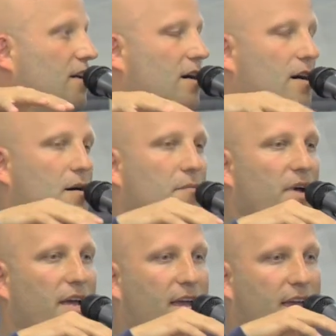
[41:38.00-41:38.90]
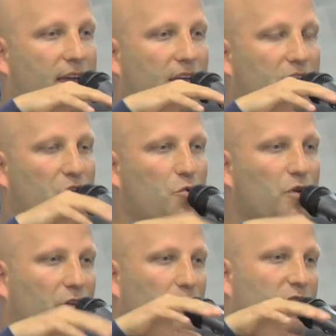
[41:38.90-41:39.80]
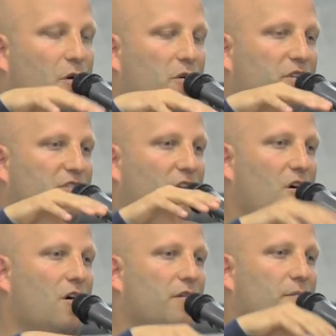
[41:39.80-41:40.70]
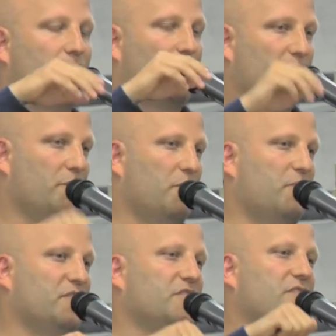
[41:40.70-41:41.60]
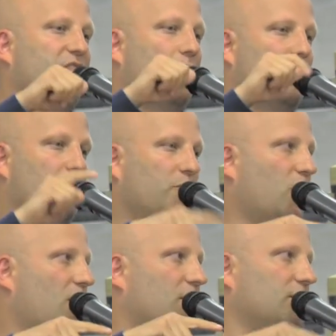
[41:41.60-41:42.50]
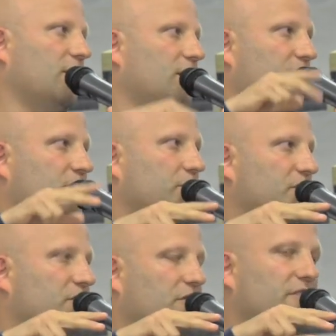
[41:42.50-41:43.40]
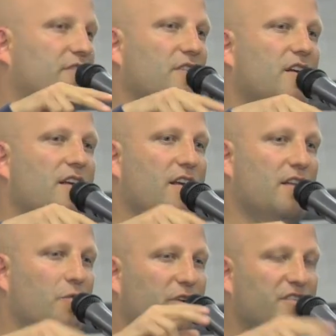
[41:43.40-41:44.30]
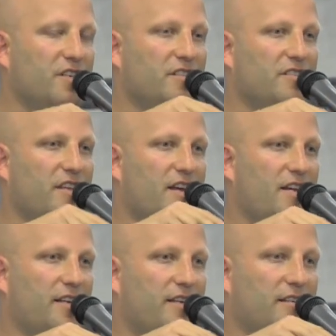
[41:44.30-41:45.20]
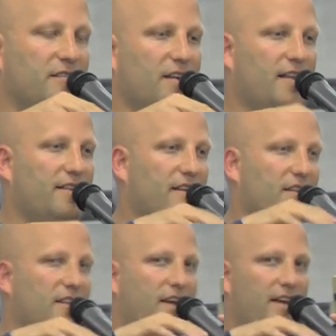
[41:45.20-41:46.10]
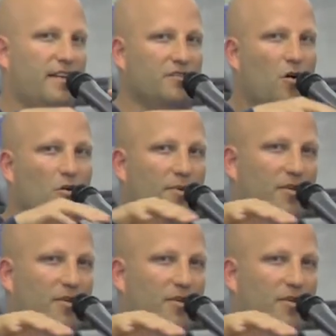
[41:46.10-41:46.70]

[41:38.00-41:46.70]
Um, and you really focus on whether it be business development, product, and customer service. And the reason I say that is at the end of the day, it's all